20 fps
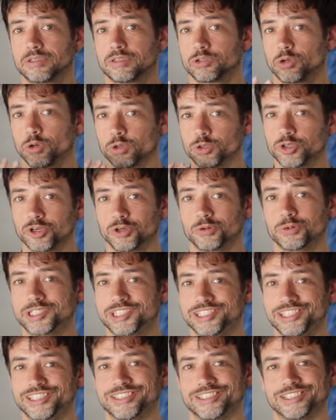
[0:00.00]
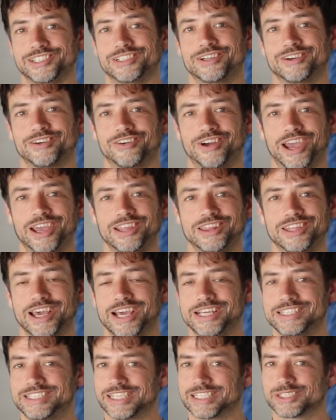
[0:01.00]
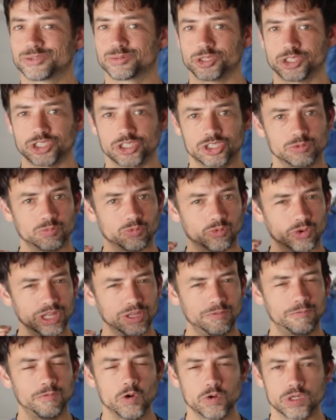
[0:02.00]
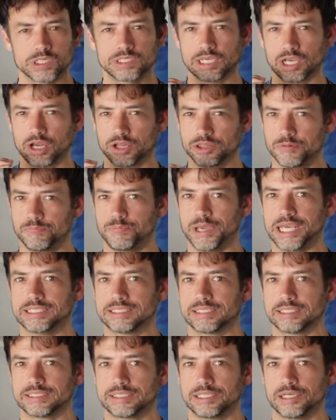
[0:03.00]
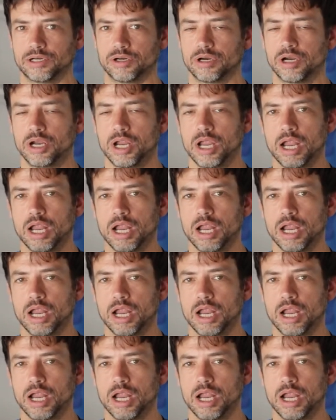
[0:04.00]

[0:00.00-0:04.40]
Told you it was easy, right? The idea is we're just really focusing on the basics here.